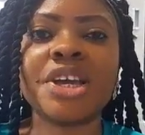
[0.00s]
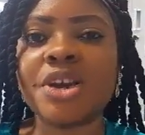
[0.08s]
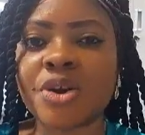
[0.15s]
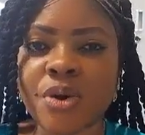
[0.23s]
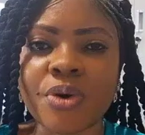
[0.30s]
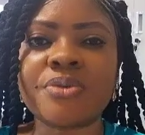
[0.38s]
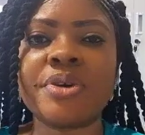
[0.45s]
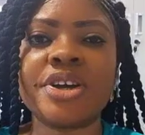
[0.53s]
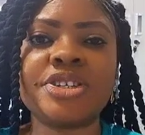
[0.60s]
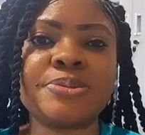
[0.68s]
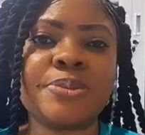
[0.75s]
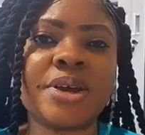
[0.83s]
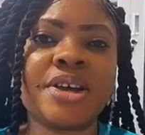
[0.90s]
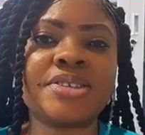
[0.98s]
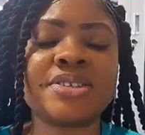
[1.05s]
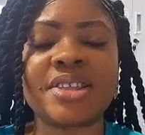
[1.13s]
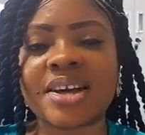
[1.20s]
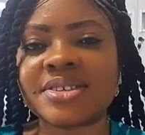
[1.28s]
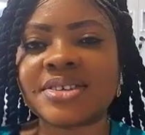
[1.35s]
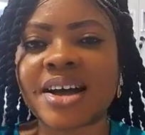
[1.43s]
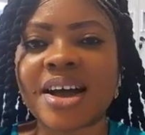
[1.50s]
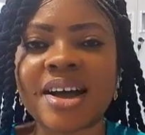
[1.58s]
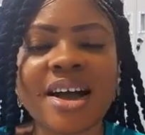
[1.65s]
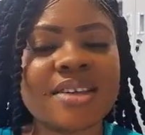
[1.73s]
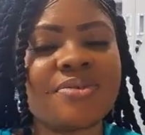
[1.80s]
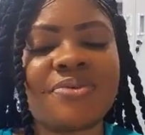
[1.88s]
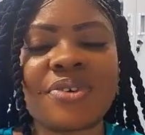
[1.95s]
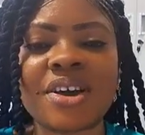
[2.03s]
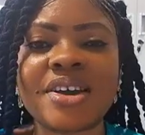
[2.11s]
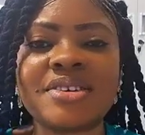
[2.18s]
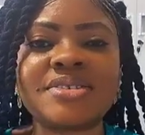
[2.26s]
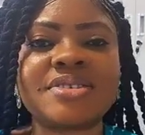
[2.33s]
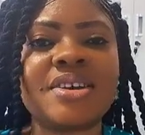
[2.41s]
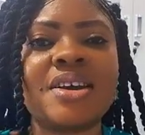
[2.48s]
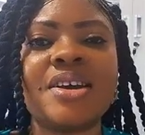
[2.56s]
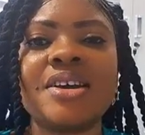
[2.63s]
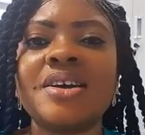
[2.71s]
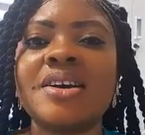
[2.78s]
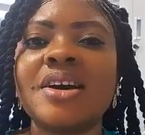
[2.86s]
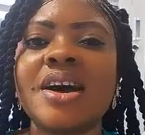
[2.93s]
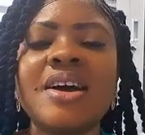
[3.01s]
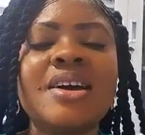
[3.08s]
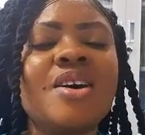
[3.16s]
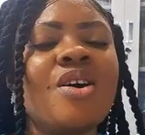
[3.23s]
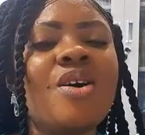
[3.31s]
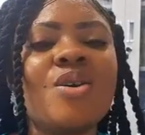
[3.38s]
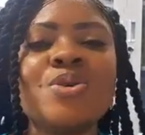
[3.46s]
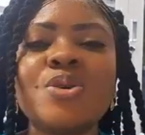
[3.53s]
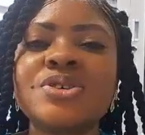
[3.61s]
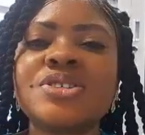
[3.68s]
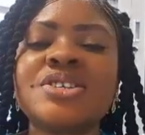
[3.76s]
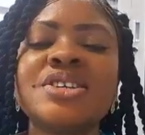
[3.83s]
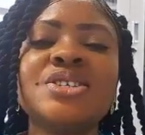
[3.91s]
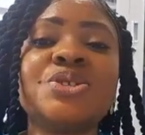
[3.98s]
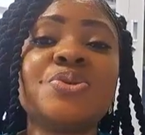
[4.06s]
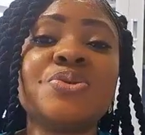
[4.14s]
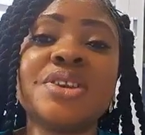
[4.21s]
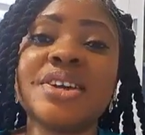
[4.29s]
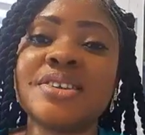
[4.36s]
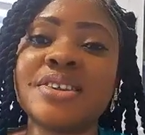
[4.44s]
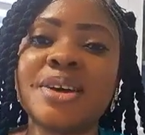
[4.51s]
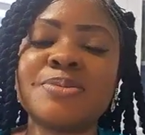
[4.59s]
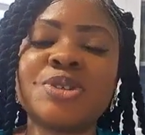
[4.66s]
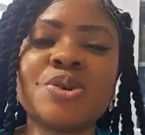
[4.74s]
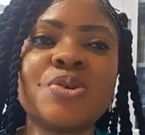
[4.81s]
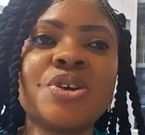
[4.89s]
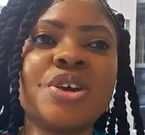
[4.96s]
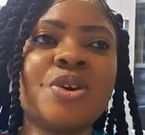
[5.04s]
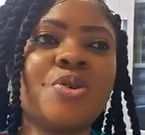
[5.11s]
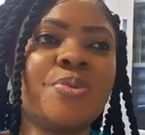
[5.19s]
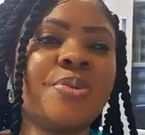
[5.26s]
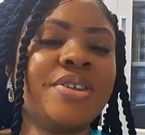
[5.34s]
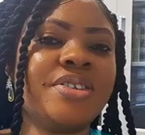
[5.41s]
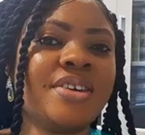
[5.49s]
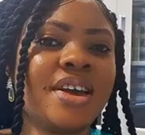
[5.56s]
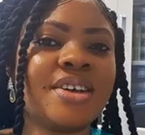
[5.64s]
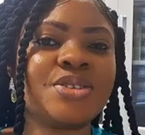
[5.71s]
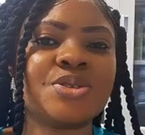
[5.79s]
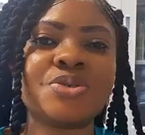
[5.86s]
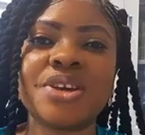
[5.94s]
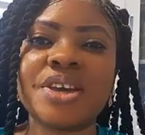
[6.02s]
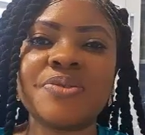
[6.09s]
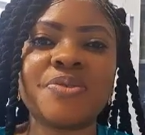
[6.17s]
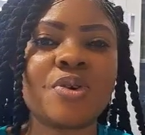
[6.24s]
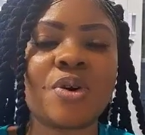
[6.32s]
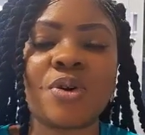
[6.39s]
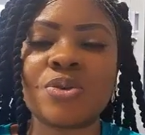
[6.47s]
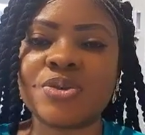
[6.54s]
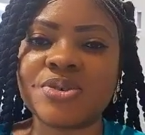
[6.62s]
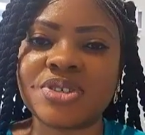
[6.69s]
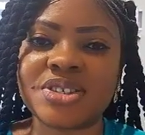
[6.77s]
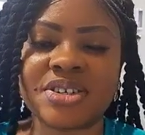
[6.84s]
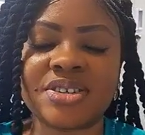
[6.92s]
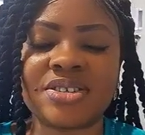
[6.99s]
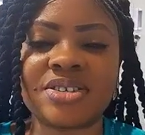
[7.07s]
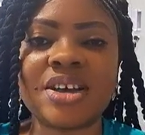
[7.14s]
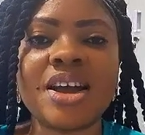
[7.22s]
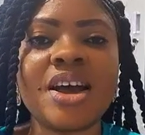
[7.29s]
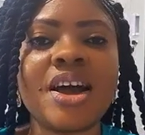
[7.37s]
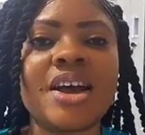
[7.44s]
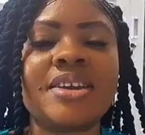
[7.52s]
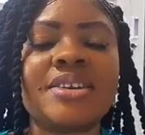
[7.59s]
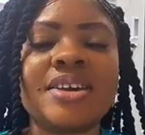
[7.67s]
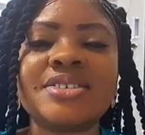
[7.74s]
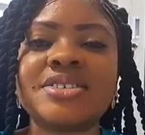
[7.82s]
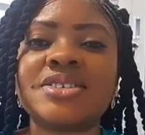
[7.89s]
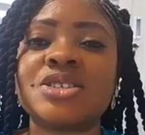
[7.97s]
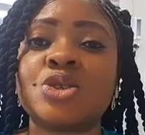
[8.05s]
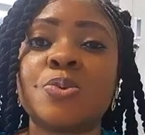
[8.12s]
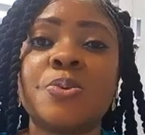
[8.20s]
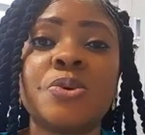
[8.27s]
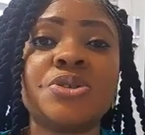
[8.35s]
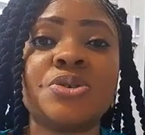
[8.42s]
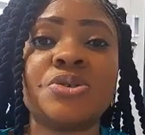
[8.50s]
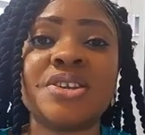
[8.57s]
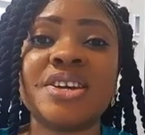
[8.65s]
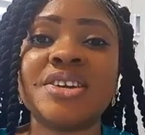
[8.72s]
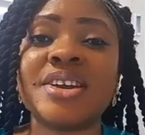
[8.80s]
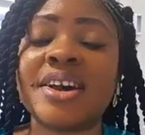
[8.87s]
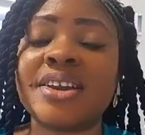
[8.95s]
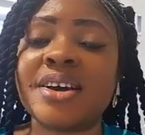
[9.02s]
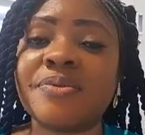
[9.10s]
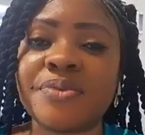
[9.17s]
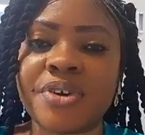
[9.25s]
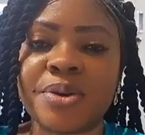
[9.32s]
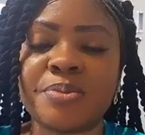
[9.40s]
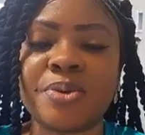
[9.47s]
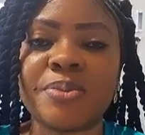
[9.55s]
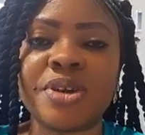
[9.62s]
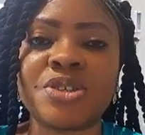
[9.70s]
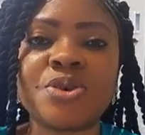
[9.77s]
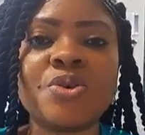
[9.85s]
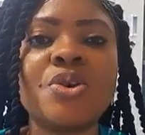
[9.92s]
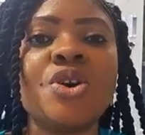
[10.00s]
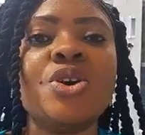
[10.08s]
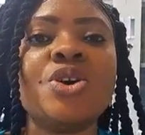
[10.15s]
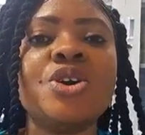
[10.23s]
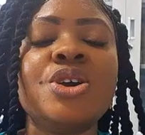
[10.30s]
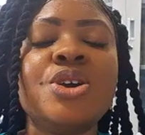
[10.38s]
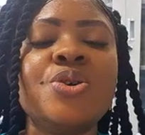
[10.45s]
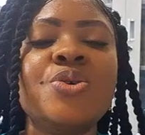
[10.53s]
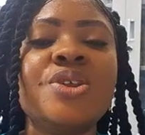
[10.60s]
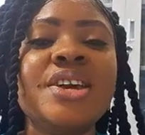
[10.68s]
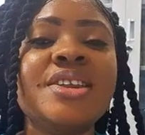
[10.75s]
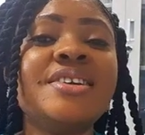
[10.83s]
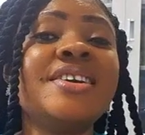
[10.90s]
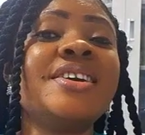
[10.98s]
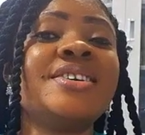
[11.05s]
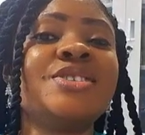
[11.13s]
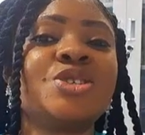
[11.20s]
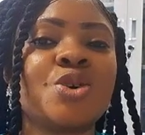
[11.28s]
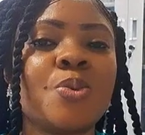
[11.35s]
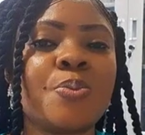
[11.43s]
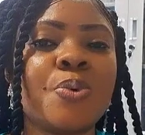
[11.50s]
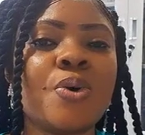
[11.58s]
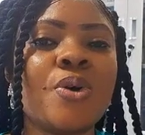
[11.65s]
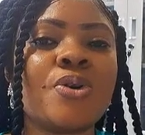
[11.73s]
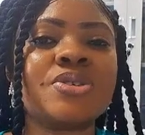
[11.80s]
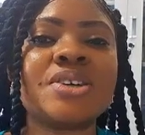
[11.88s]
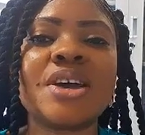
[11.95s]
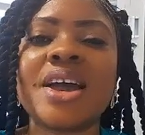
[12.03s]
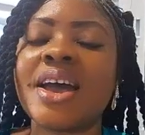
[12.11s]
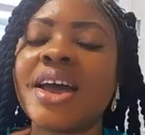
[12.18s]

encouragement, that advice, all those things, you need them. So he could be there to give you all those things, and that is the support you need at that very moment. So you need his support